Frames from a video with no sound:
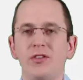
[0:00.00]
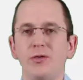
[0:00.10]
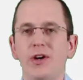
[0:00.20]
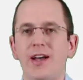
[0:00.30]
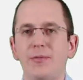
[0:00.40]
the
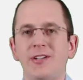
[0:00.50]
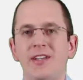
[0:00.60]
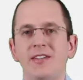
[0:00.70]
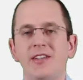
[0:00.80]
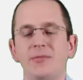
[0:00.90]
new
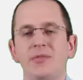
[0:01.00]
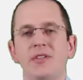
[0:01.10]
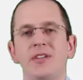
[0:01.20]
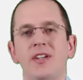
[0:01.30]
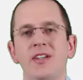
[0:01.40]
Hibernate tip.
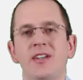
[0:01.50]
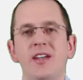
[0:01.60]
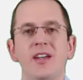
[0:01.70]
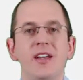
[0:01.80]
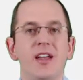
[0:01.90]

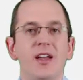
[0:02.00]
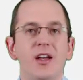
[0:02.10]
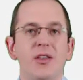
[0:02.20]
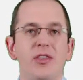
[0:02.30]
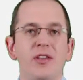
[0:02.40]

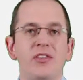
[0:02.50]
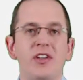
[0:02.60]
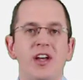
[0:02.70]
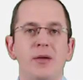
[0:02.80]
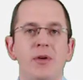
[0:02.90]
This
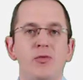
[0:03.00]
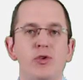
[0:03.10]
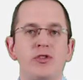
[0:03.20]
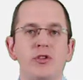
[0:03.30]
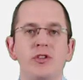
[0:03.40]
time I
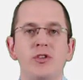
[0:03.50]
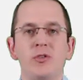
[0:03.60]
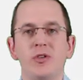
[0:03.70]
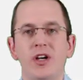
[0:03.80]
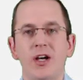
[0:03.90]
will show
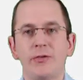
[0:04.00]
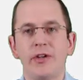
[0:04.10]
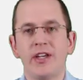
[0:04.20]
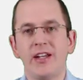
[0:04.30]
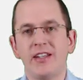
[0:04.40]
you how
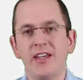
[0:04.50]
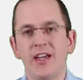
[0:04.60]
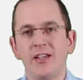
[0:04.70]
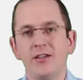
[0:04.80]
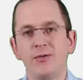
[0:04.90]
you can
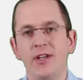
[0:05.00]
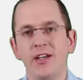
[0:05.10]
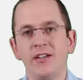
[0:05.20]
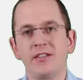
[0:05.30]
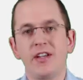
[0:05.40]

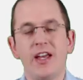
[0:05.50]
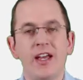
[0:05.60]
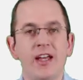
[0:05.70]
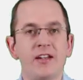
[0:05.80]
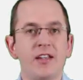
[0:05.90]
calculate
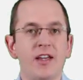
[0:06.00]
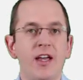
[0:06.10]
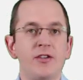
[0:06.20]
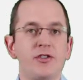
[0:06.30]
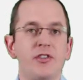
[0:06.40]
and
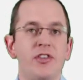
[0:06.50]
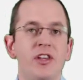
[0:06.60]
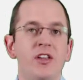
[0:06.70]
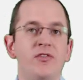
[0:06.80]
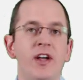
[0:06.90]
cache
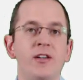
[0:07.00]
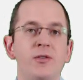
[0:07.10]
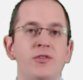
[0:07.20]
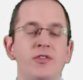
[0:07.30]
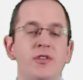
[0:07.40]
the
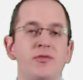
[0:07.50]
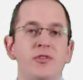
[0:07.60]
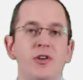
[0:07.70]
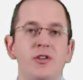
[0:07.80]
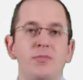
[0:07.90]
values of
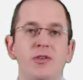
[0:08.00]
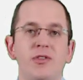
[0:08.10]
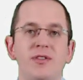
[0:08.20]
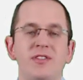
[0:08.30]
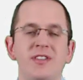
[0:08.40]

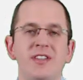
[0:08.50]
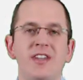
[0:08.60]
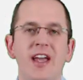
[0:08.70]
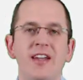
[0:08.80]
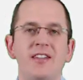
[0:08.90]

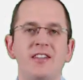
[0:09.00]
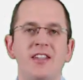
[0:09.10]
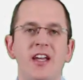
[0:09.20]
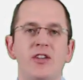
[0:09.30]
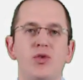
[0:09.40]
non-persistent
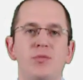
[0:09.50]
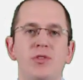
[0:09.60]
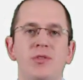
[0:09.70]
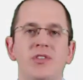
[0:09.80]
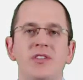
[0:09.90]
entity
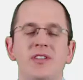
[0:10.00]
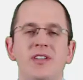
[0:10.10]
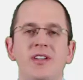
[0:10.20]
attributes.